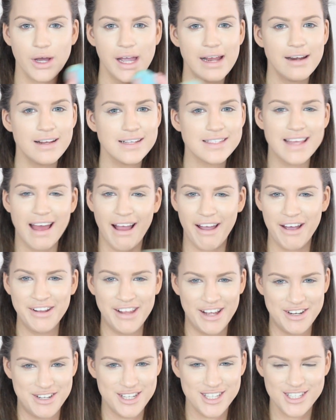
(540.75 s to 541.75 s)
in a second
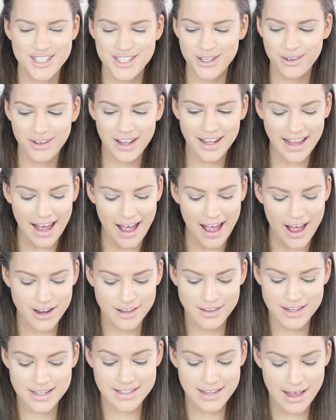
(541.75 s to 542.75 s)
I just do it.
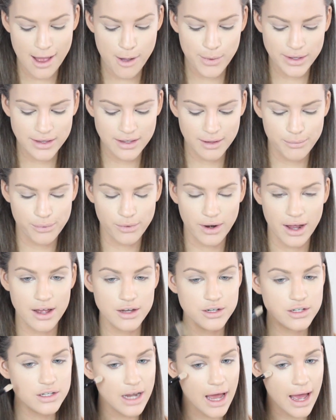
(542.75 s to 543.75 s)
And the same with the
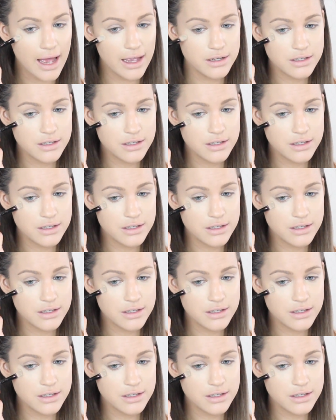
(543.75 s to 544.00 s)
brush.